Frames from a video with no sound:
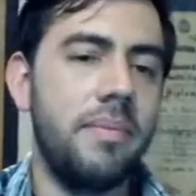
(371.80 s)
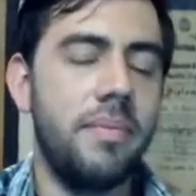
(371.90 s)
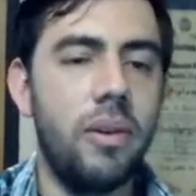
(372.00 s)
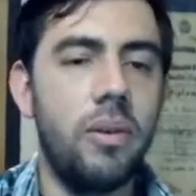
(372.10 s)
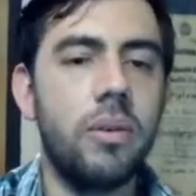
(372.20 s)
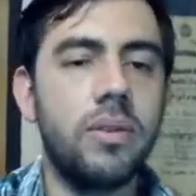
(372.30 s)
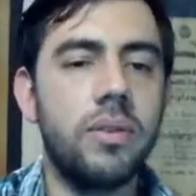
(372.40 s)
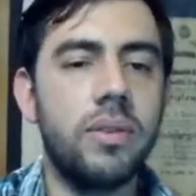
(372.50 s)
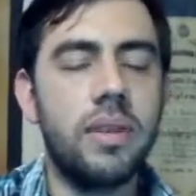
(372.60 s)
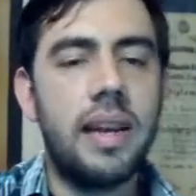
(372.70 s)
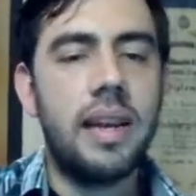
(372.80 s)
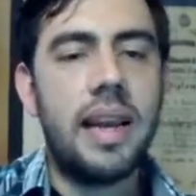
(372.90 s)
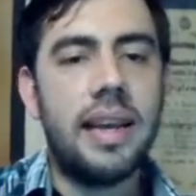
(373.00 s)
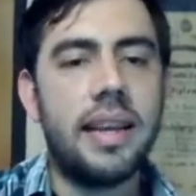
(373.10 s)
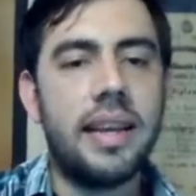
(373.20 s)
looks
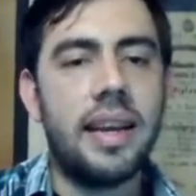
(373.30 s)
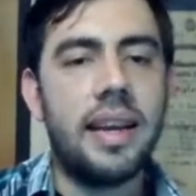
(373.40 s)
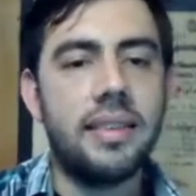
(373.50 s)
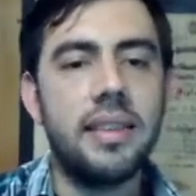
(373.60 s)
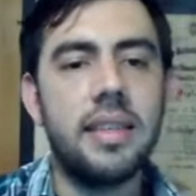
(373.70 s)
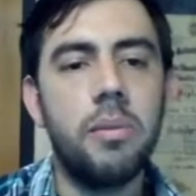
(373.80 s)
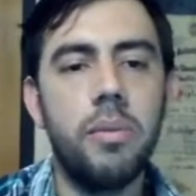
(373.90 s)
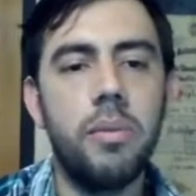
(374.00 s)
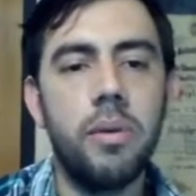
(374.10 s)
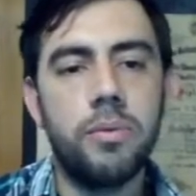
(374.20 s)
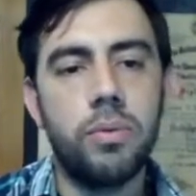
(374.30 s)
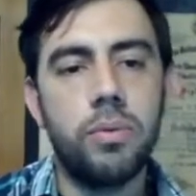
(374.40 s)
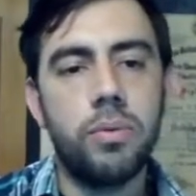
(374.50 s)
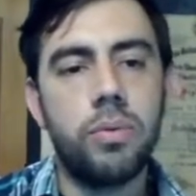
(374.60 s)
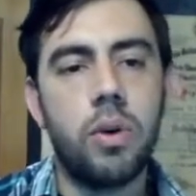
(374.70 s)
like a sensible move
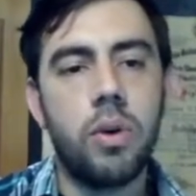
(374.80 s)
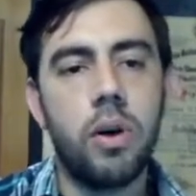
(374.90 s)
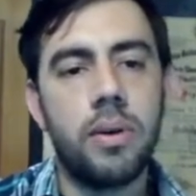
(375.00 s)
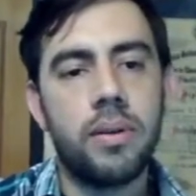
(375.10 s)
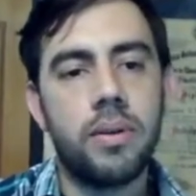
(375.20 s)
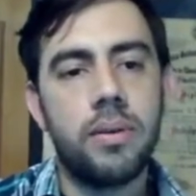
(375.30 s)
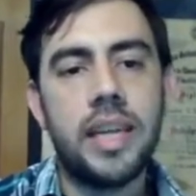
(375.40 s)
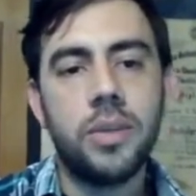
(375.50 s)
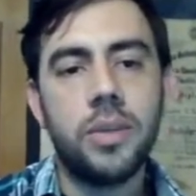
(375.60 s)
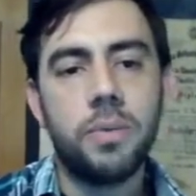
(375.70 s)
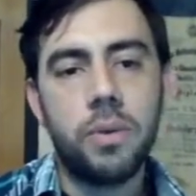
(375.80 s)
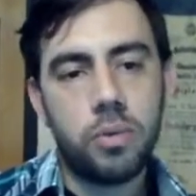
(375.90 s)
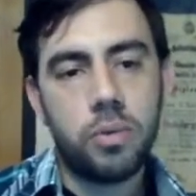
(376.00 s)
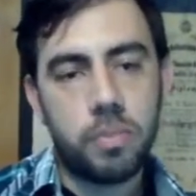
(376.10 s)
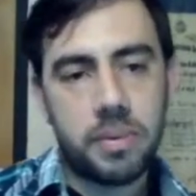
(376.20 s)
to cover h4
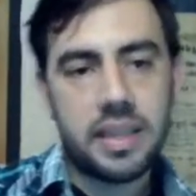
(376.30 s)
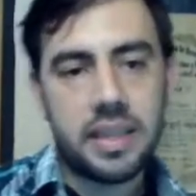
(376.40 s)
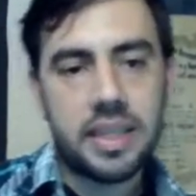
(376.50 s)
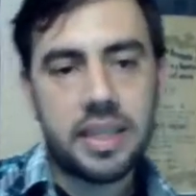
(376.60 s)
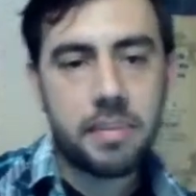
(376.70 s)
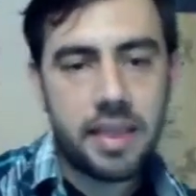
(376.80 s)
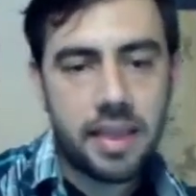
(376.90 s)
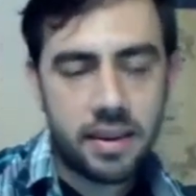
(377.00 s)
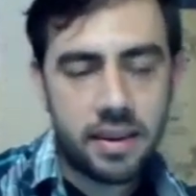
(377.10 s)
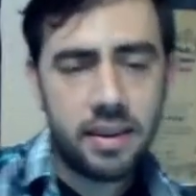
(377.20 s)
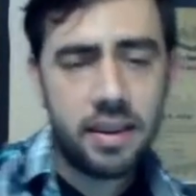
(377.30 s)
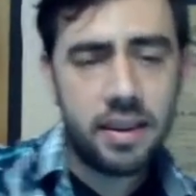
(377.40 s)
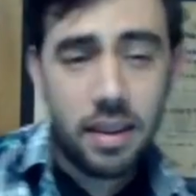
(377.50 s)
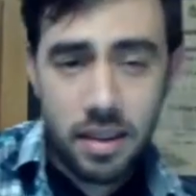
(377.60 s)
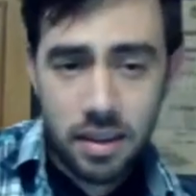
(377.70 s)
to prevent the checkmate there.
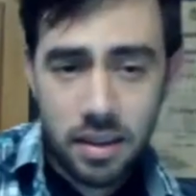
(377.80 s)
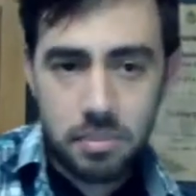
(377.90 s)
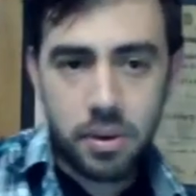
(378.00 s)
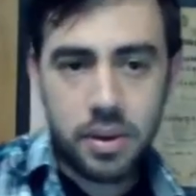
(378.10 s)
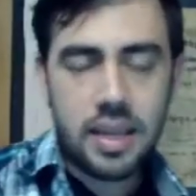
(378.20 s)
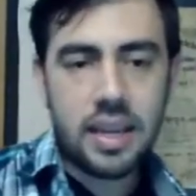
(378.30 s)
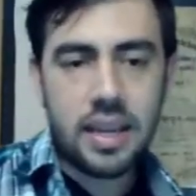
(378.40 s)
But in any